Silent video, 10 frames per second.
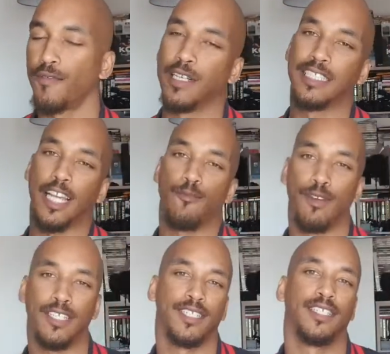for the same
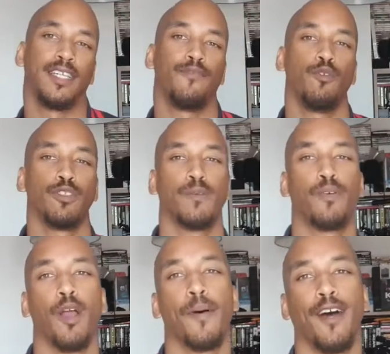reason as if you was to
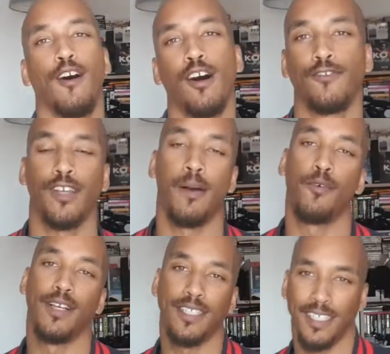bring them on at half
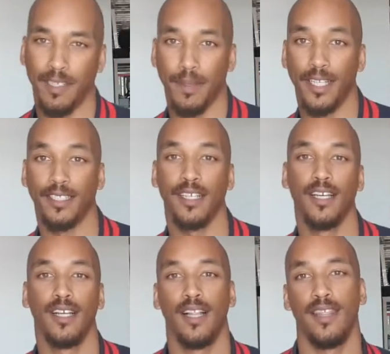time or at 60 minutes.
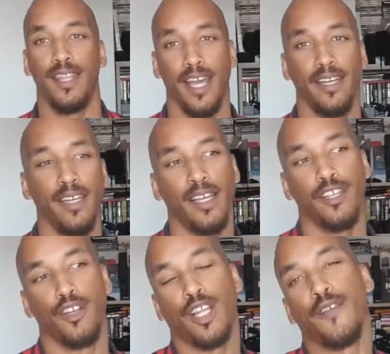Then
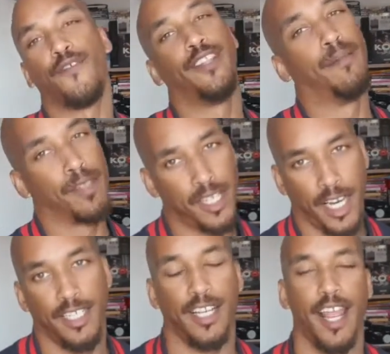you're looking for them to
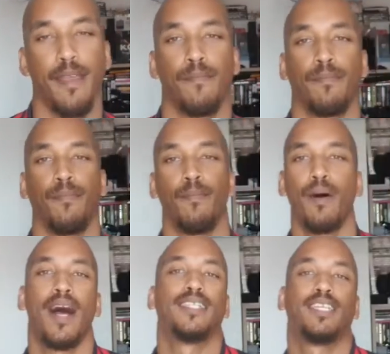change the game.
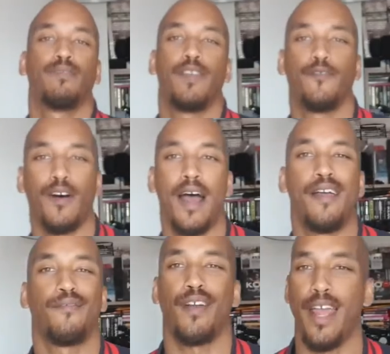But at
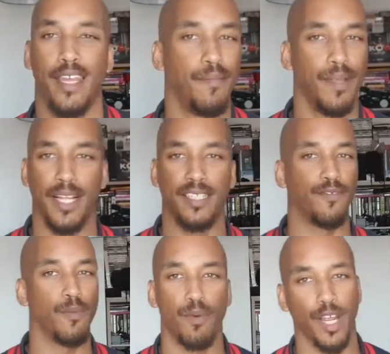75, 80 minutes,
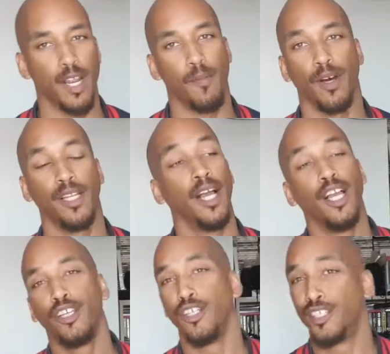if you're bringing them on,
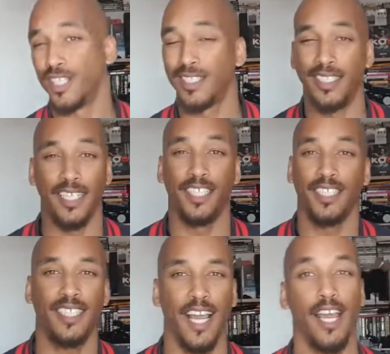they're just
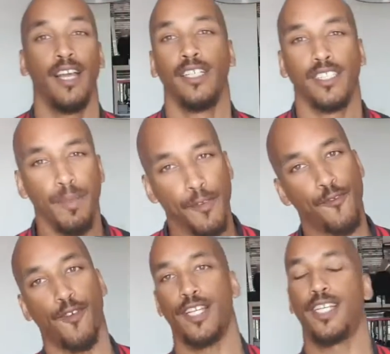there to be
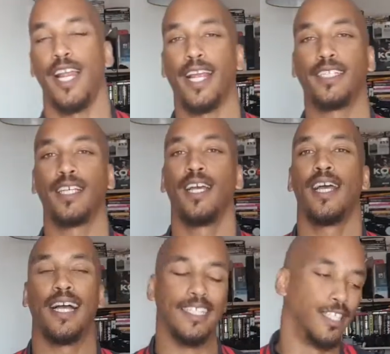fresh legs
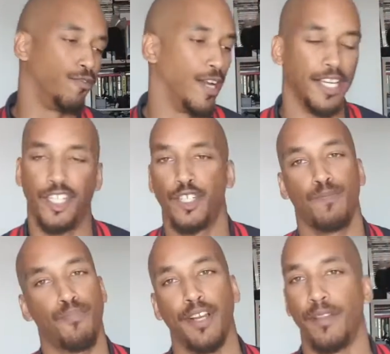and to really
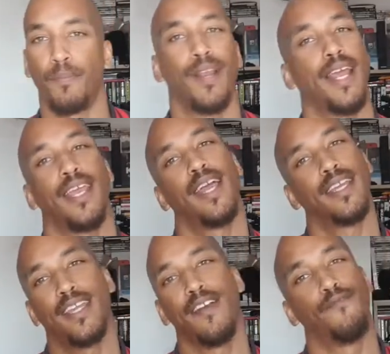spread the play
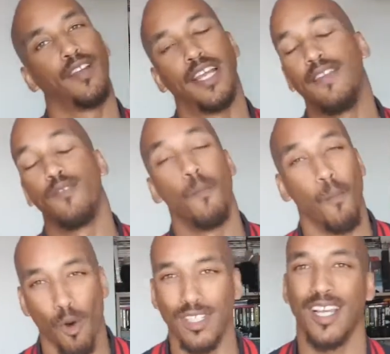and get Villa even
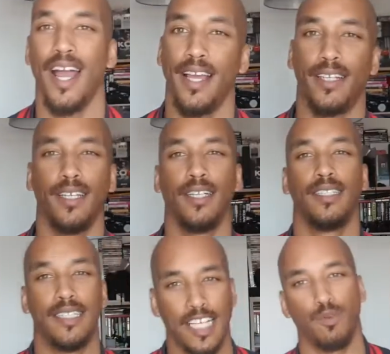more tired.
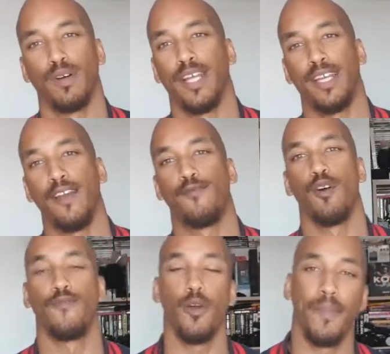That's what they're there
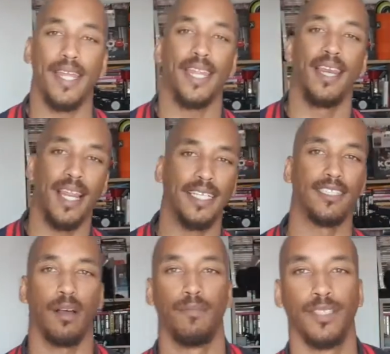for if you're making late
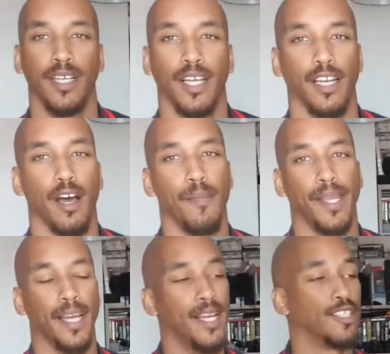subs. You know what I
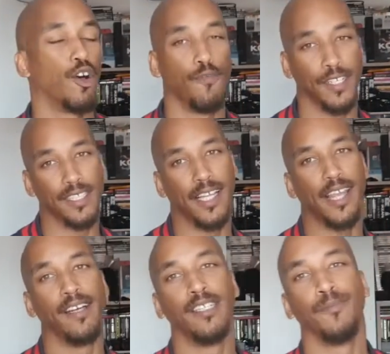mean? Unless
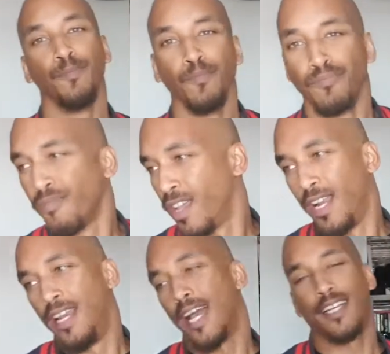obviously
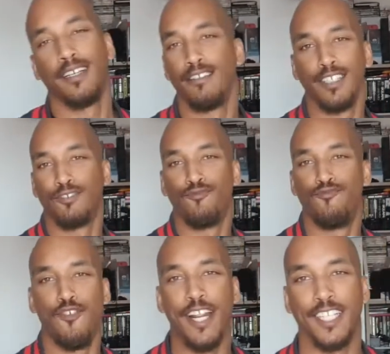Laka is
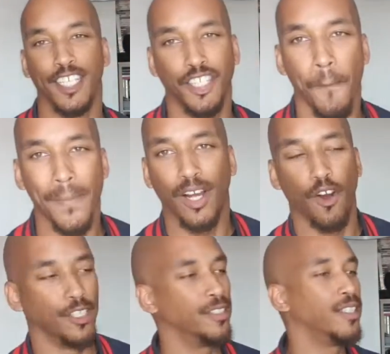ready to jump
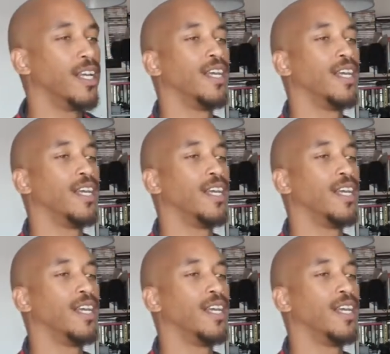back on.